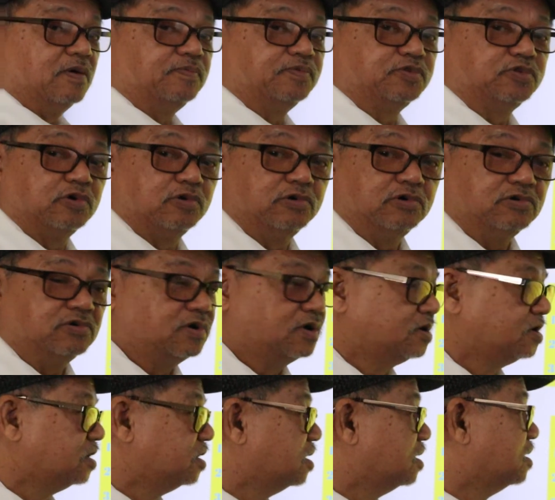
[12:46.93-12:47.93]
of two,
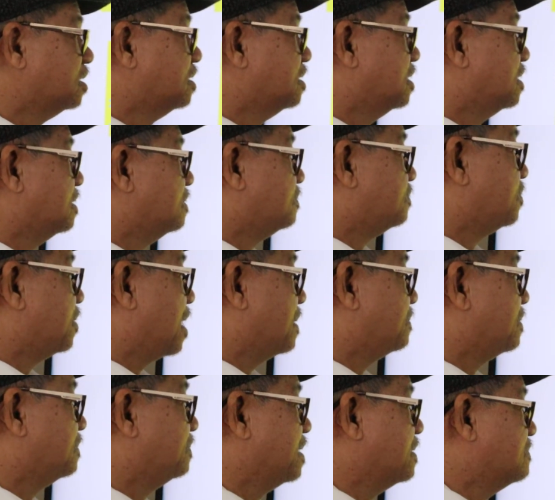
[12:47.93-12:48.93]

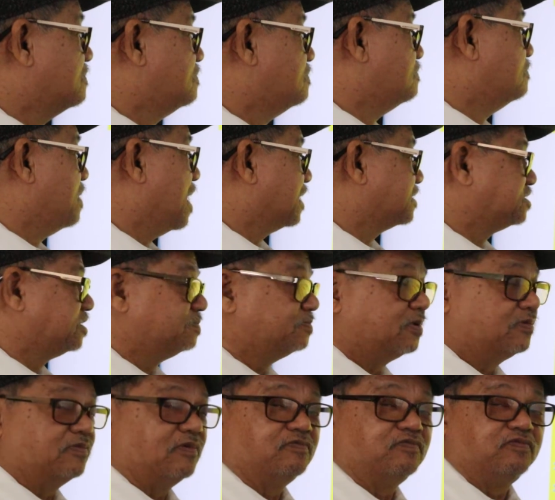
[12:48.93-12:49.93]
probably
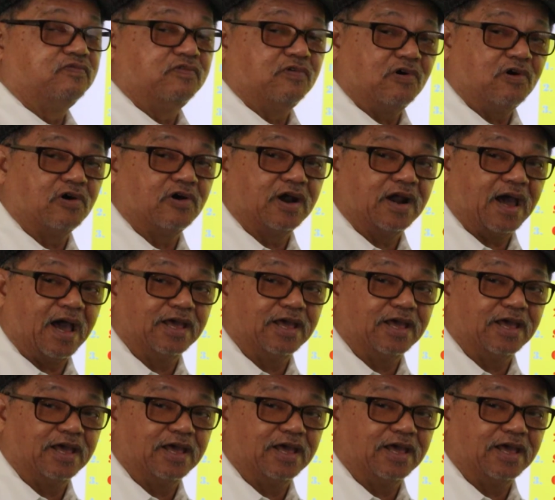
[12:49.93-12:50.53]
maximum of four.